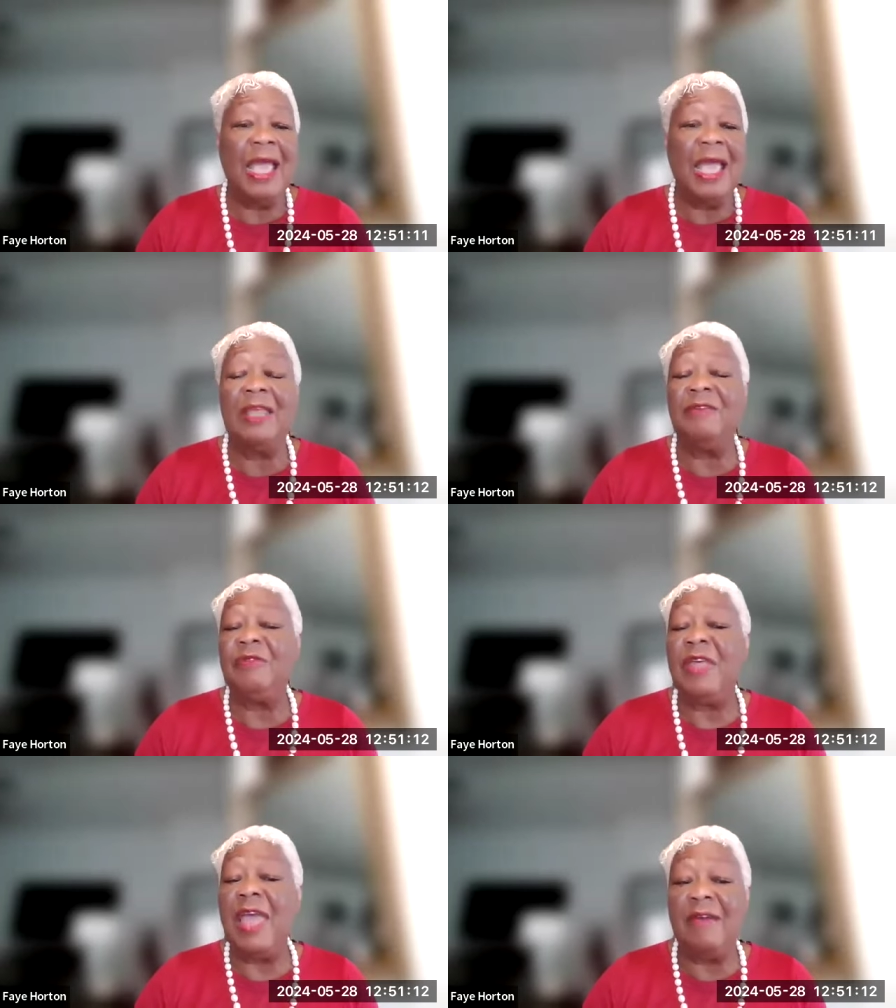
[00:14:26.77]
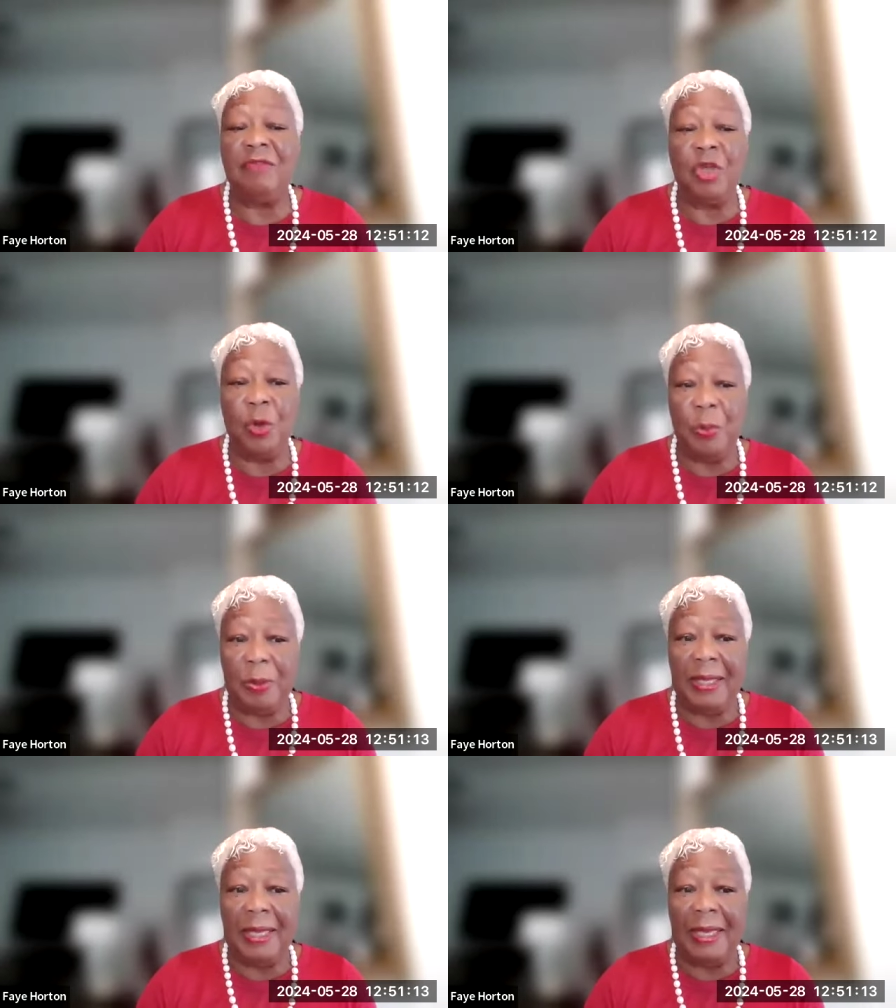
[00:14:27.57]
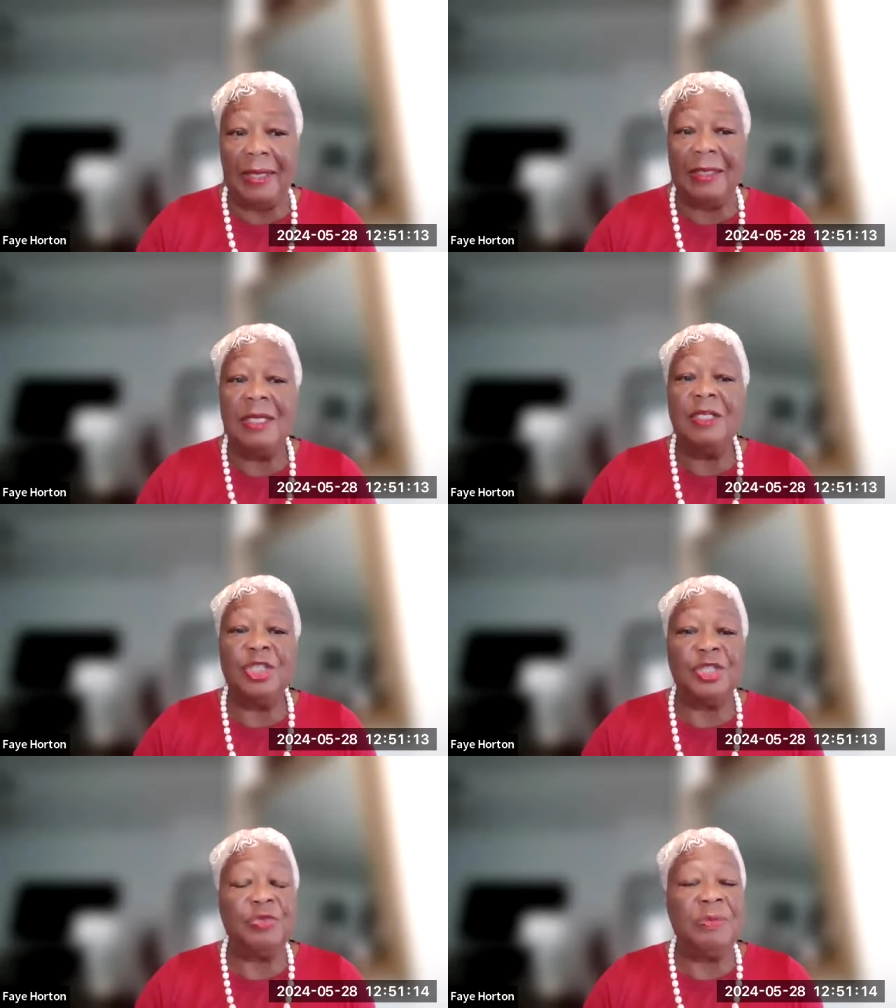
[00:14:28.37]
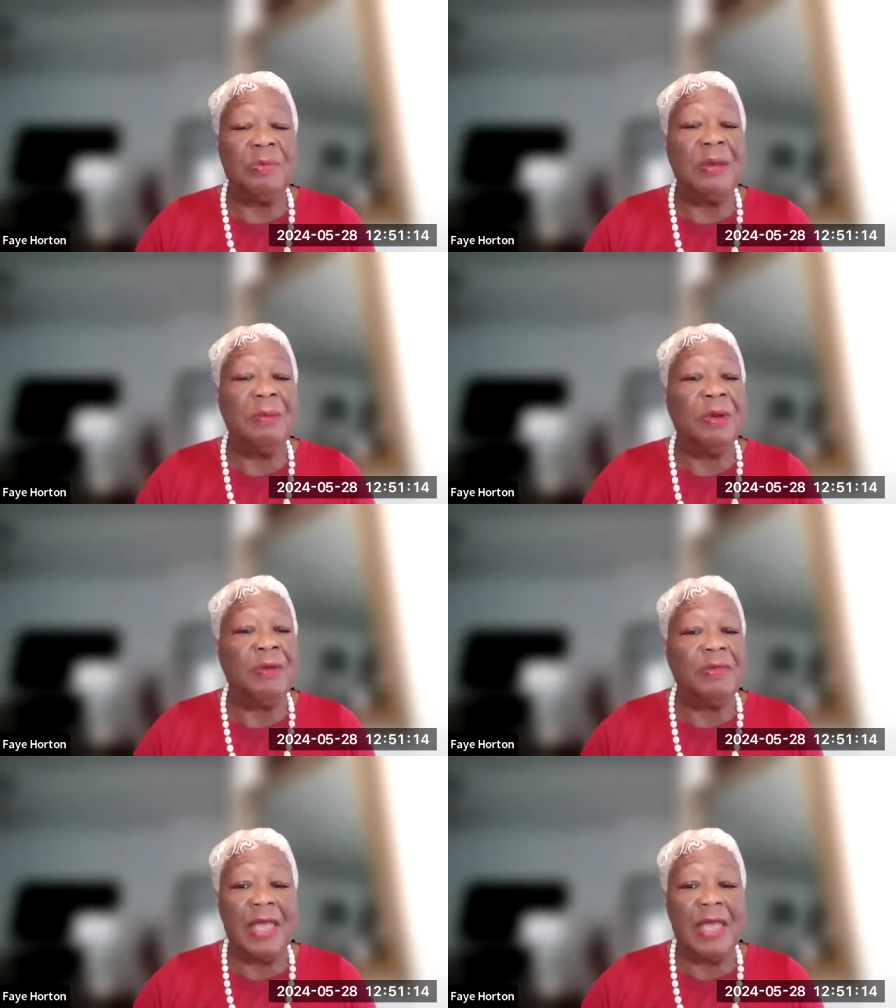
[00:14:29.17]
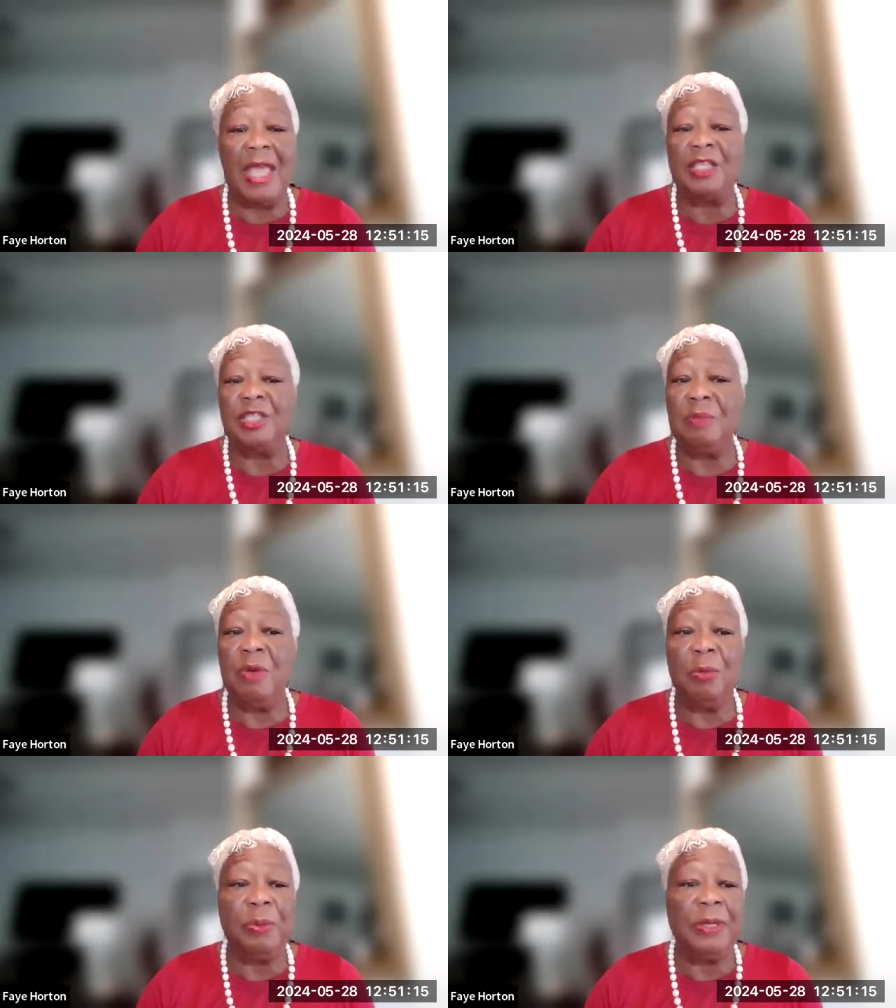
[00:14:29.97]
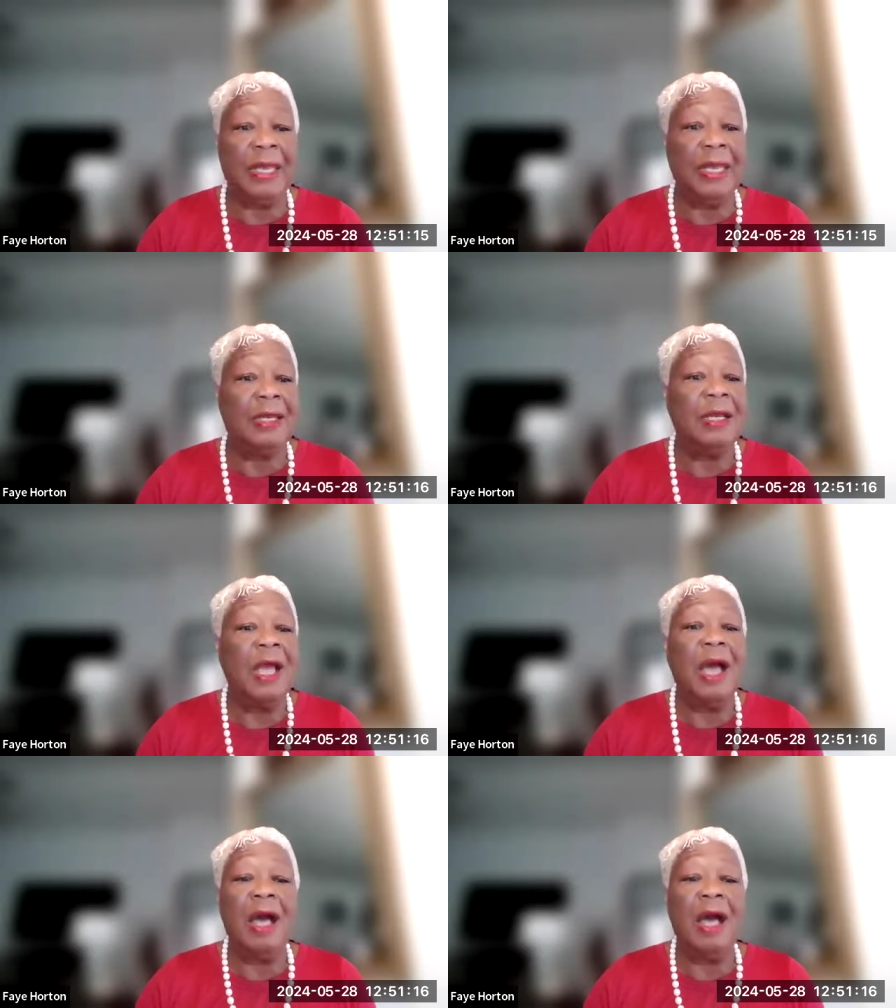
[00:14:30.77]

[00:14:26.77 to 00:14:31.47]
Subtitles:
And if they have no plan, just remember the HMO plan,